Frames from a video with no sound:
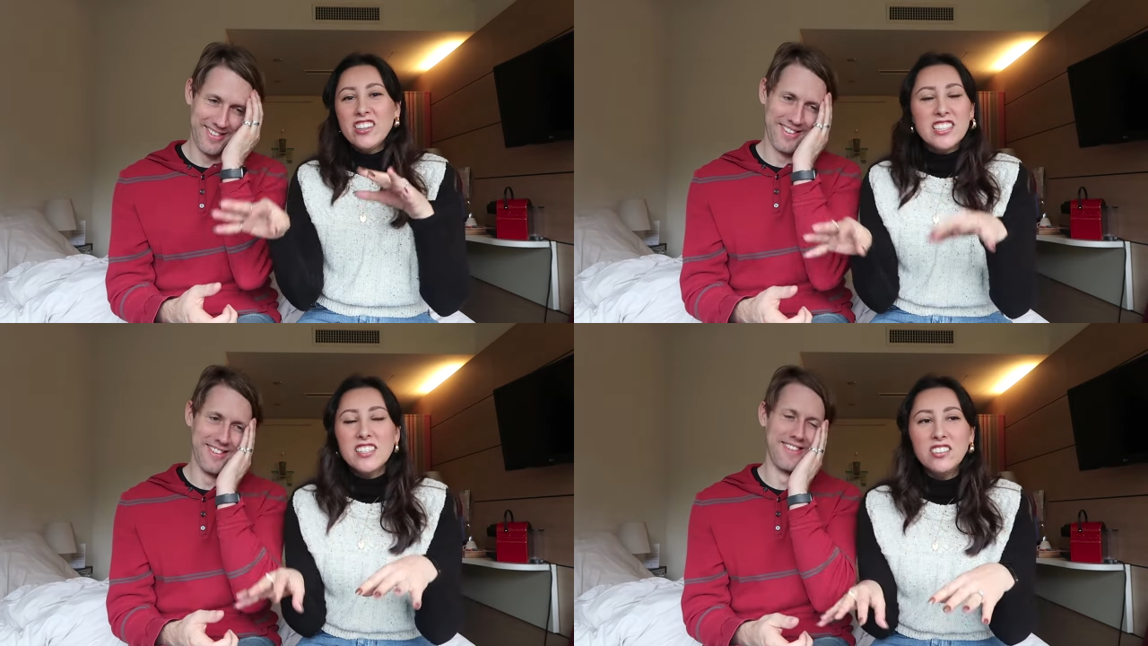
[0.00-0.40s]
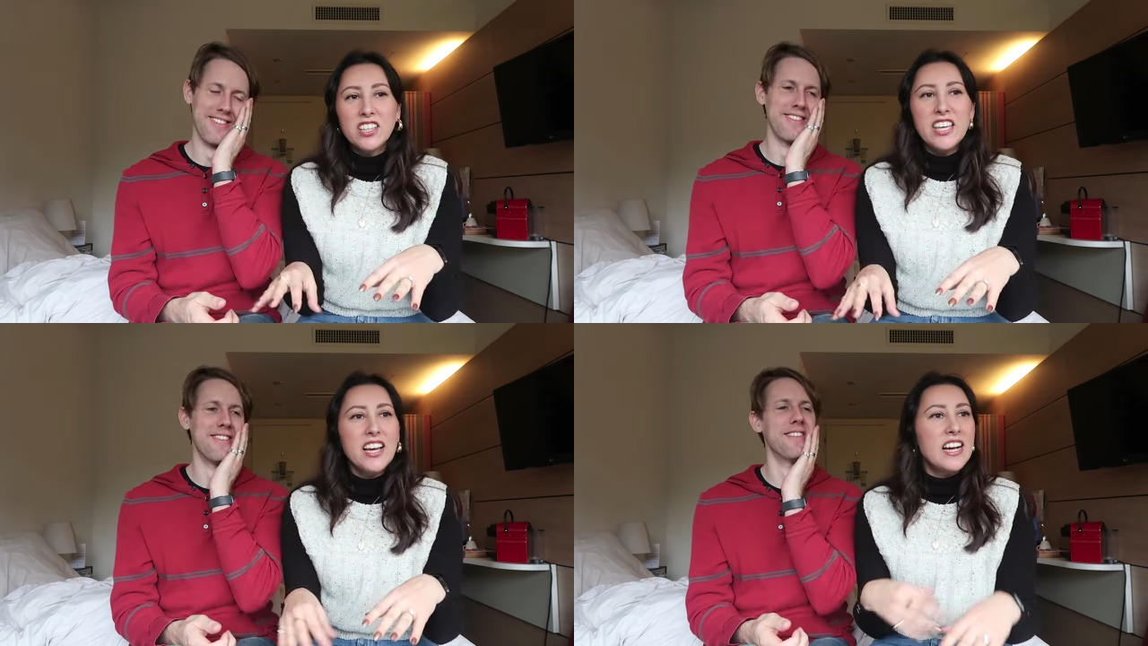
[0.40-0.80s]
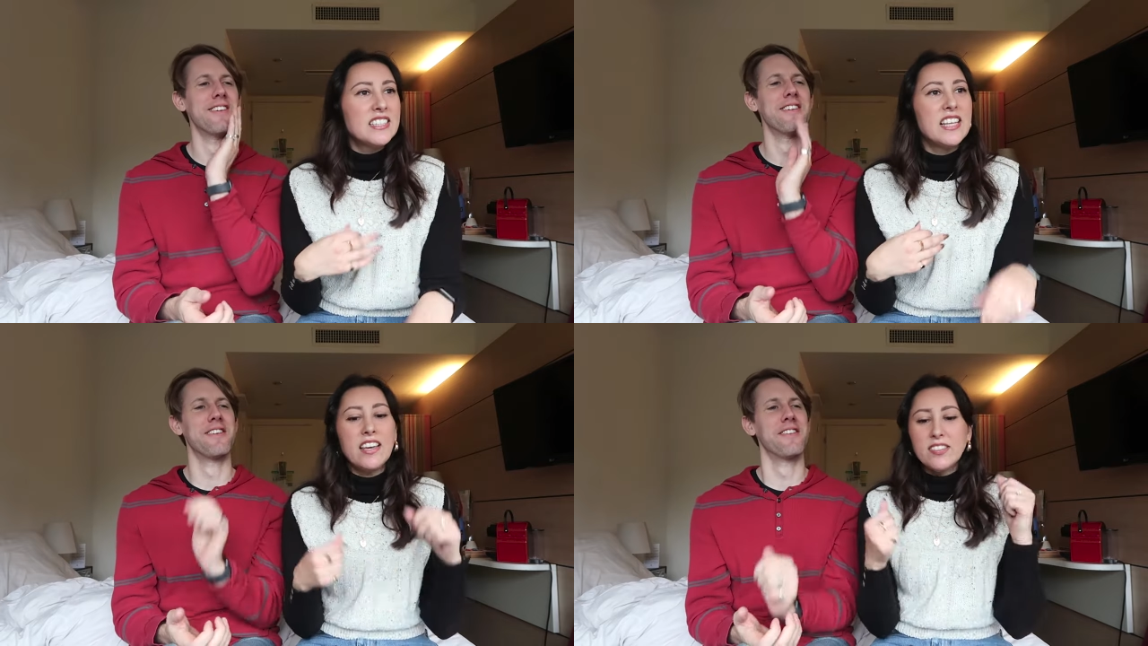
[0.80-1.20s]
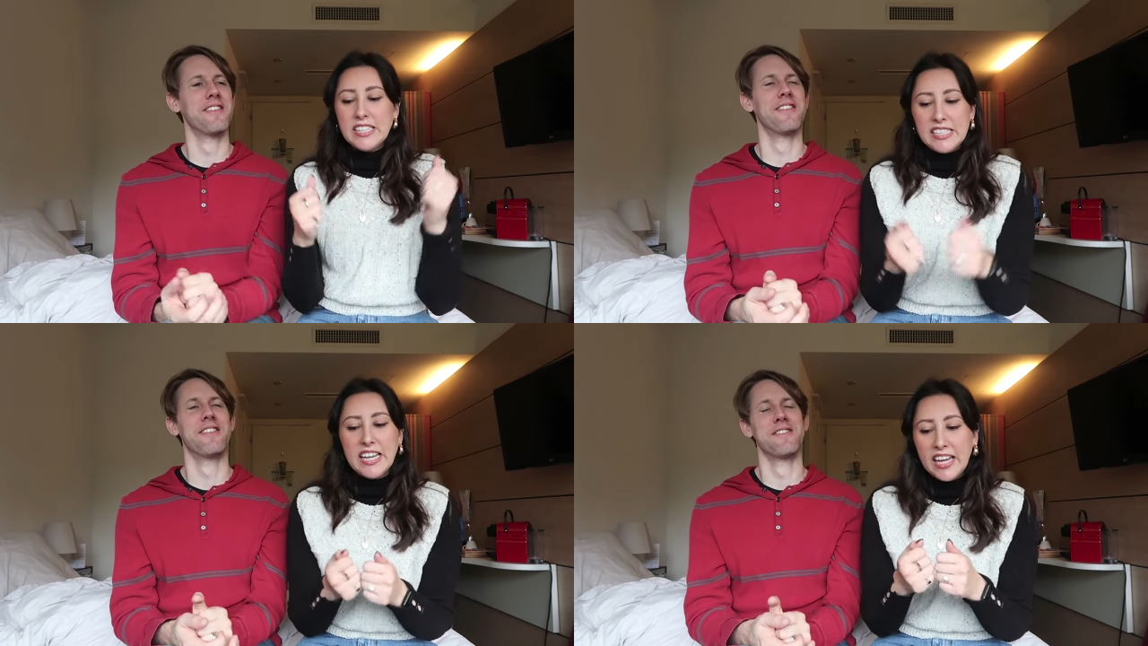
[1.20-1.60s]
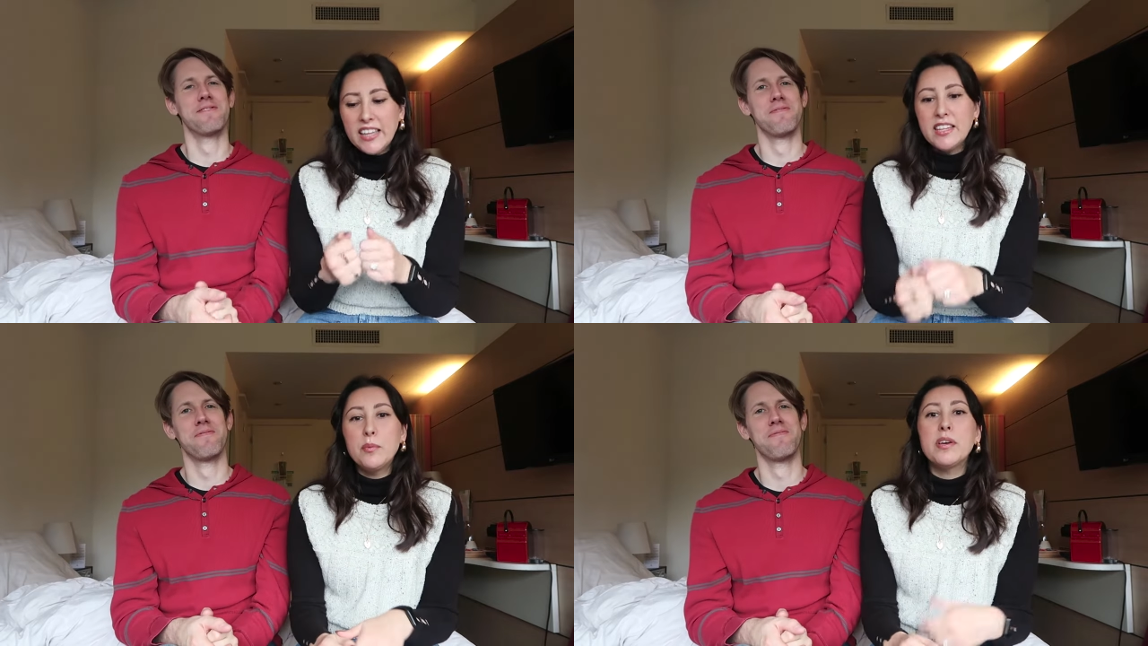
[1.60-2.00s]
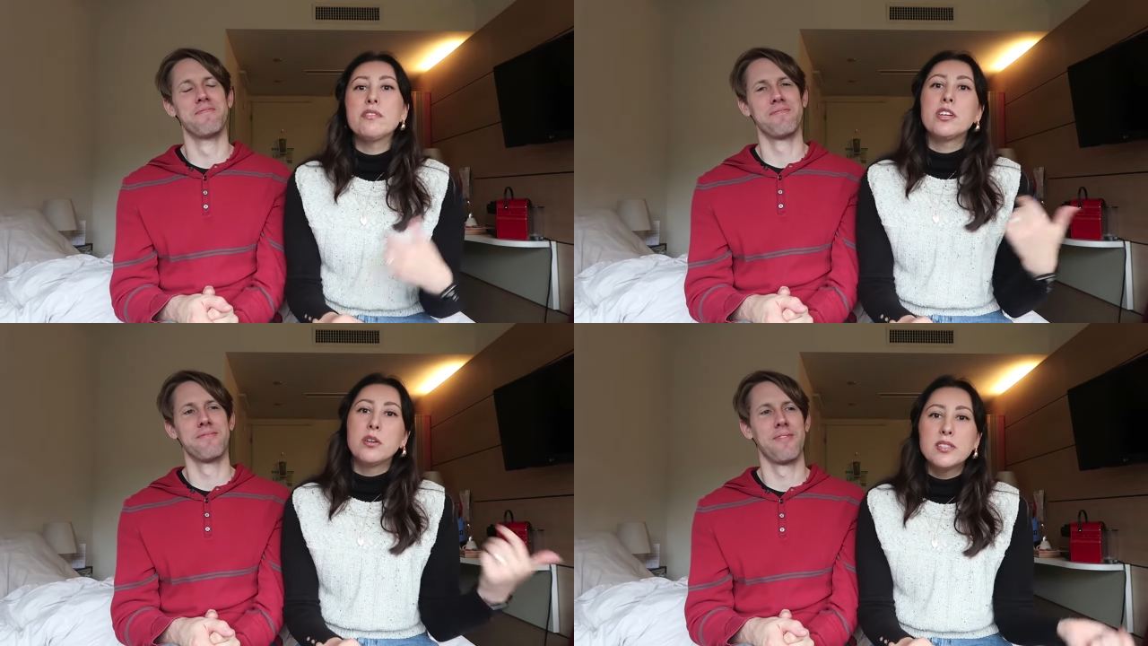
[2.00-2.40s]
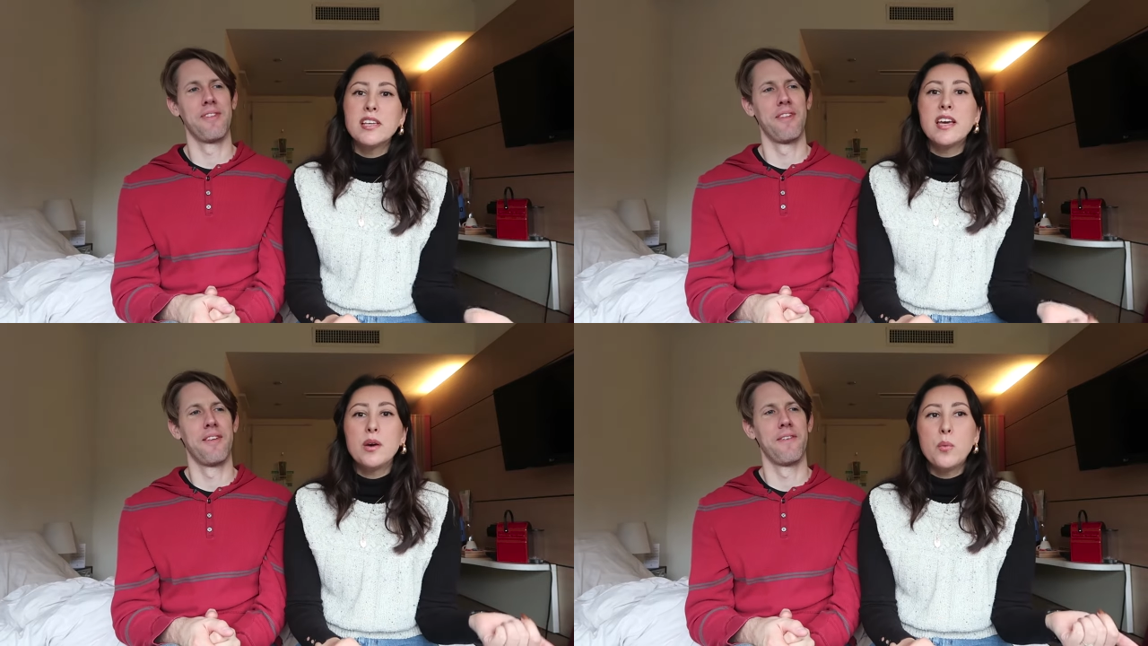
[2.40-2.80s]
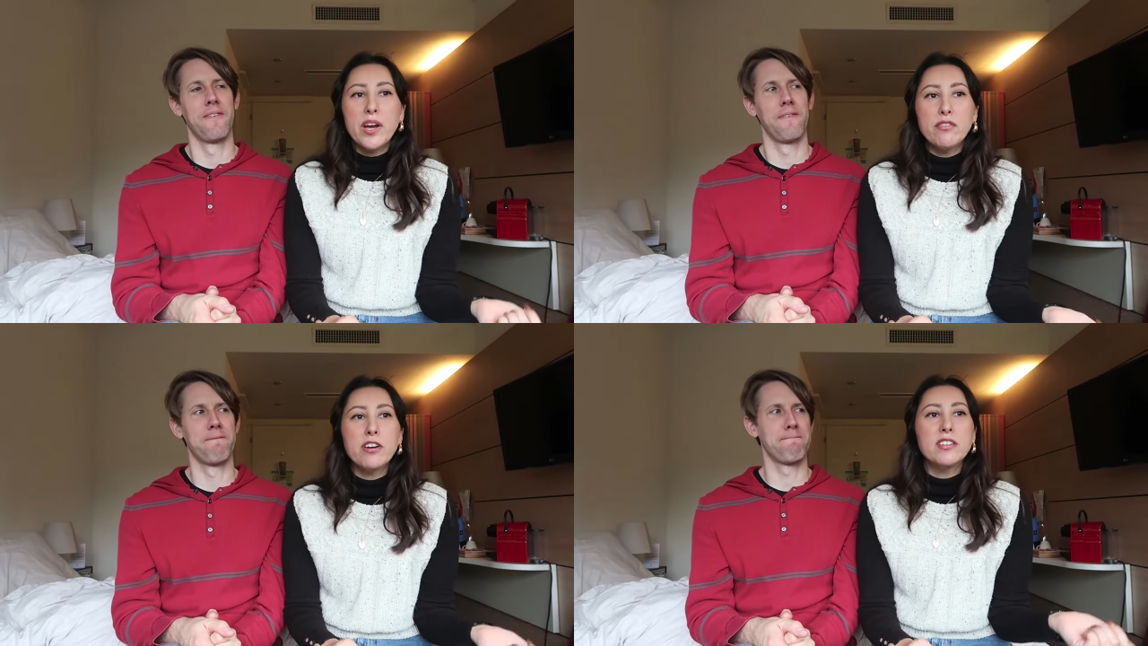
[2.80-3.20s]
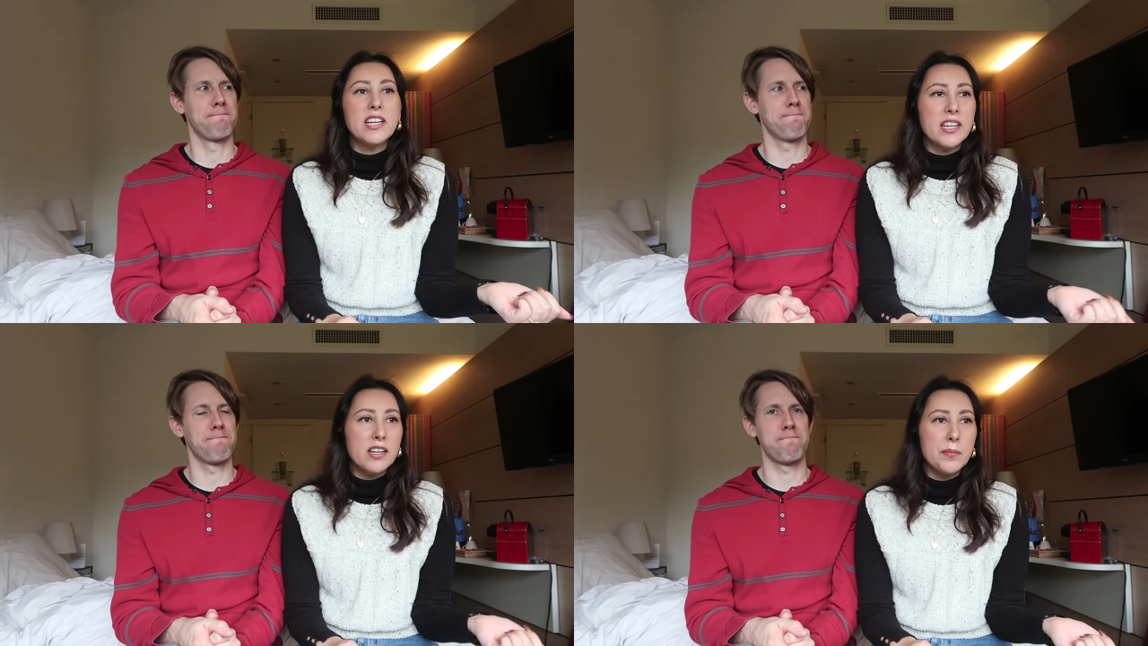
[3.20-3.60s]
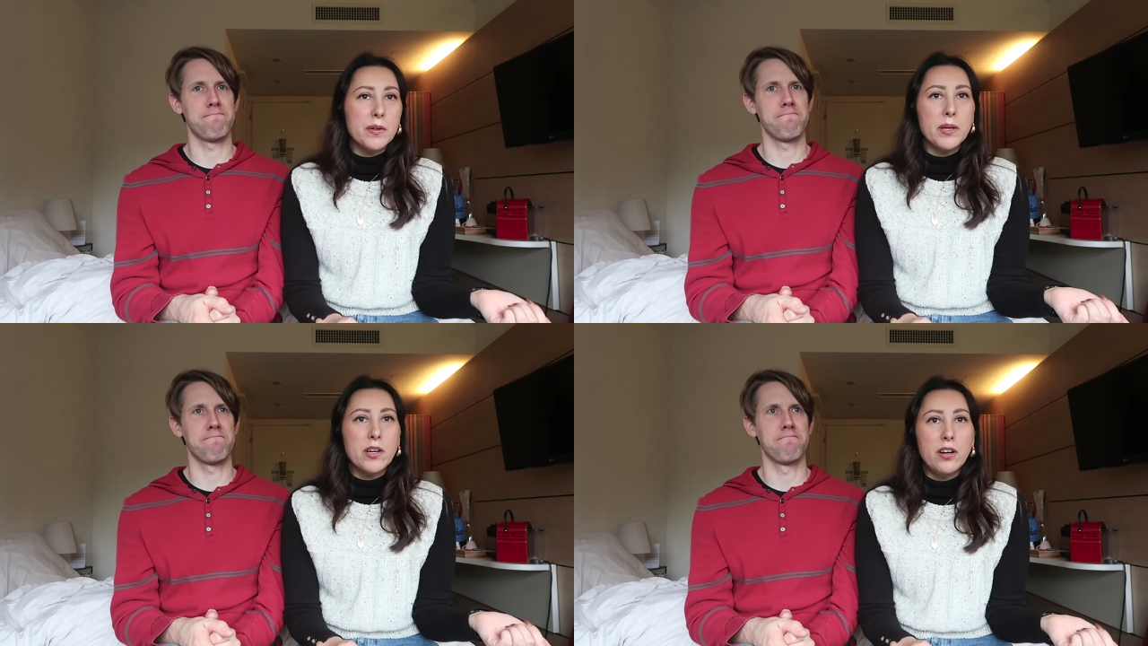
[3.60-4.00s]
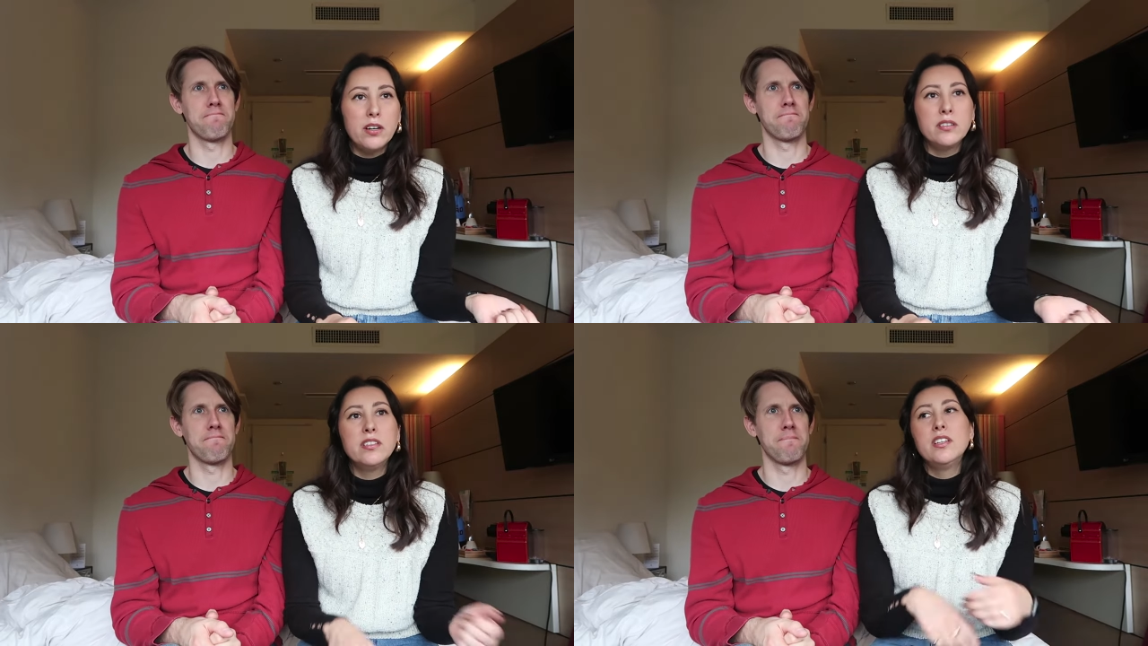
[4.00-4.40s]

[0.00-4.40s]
Speaker 1: on this little kiosk they give us a ticket and then we have to go sit and wait for our ticket number to be called